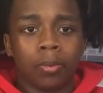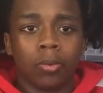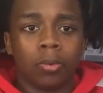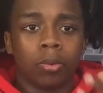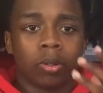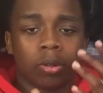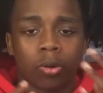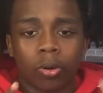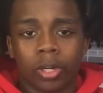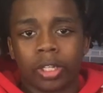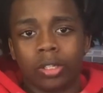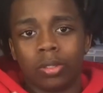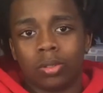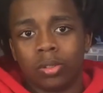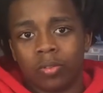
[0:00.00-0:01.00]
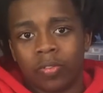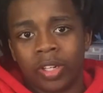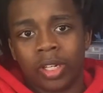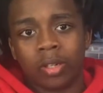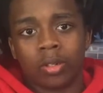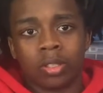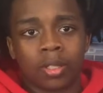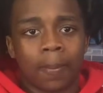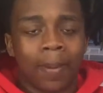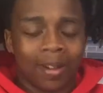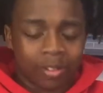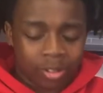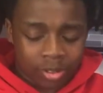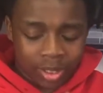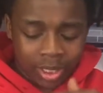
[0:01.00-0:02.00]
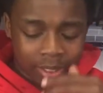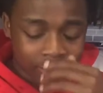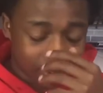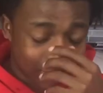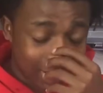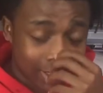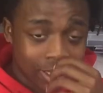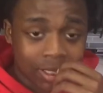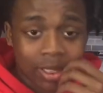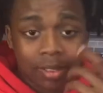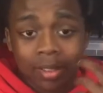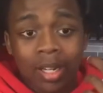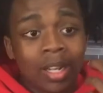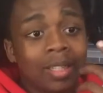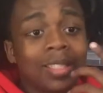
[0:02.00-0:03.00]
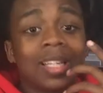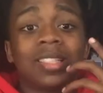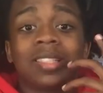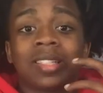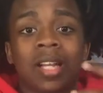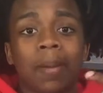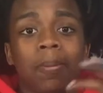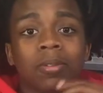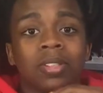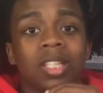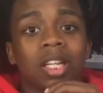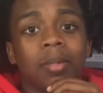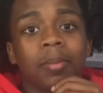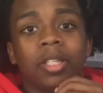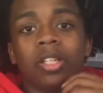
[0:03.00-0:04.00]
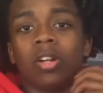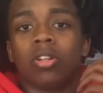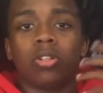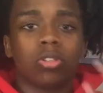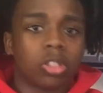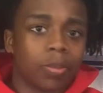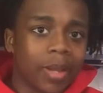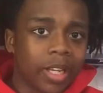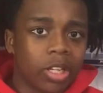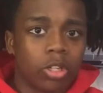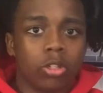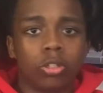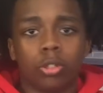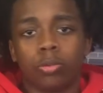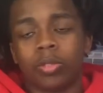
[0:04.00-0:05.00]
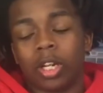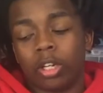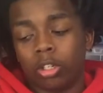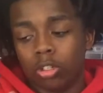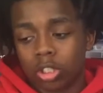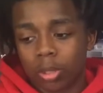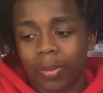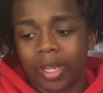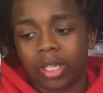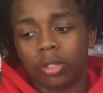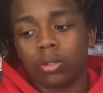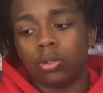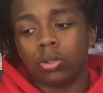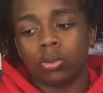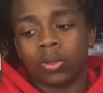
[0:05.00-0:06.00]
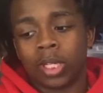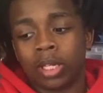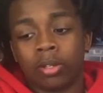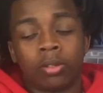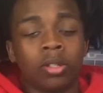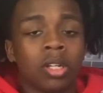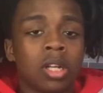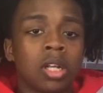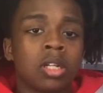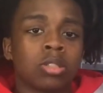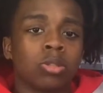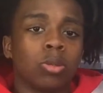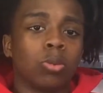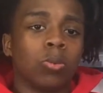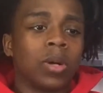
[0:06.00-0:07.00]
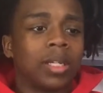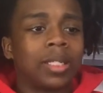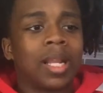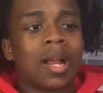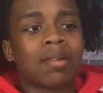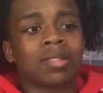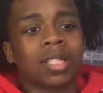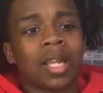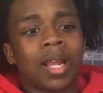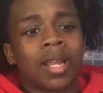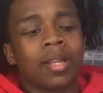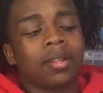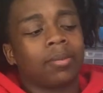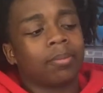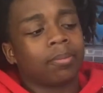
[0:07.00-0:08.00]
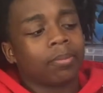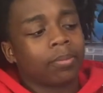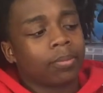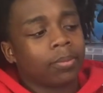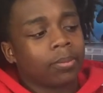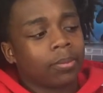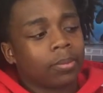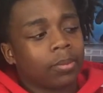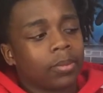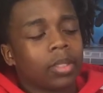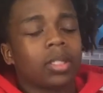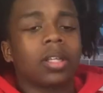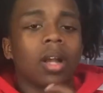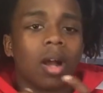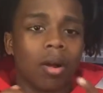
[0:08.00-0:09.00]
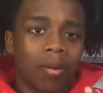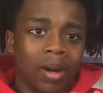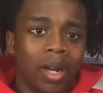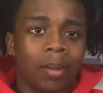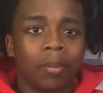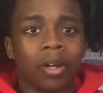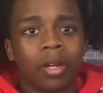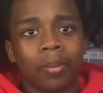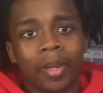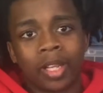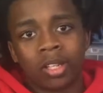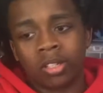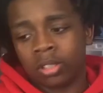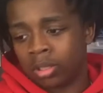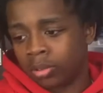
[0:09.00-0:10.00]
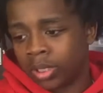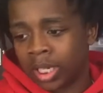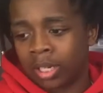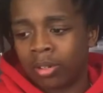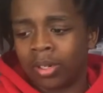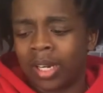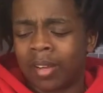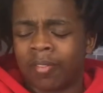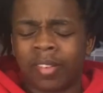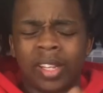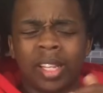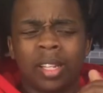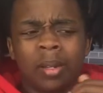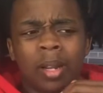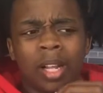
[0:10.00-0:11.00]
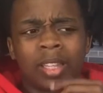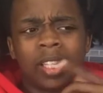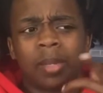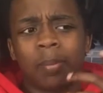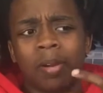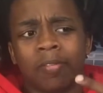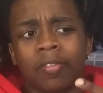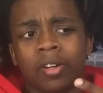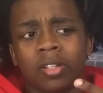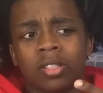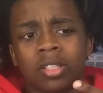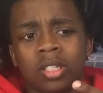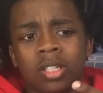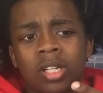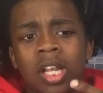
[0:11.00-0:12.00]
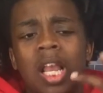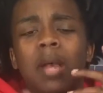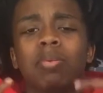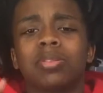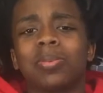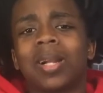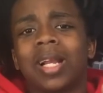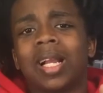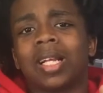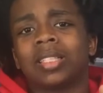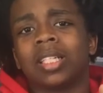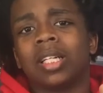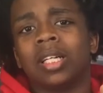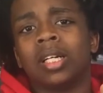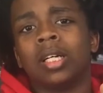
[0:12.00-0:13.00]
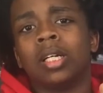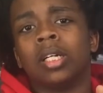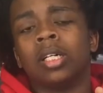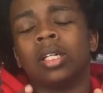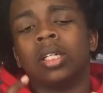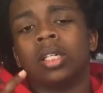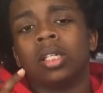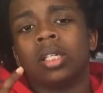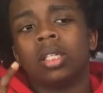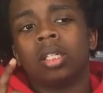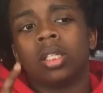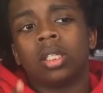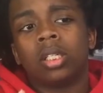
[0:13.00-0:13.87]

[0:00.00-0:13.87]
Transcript: people recorded YouTube videos about their sneakers. So they just kept on telling me, you know, you should make a YouTube channel. You should make a YouTube channel. So one day I was like, all right, I'm gonna make a YouTube channel. And I think it was when I got the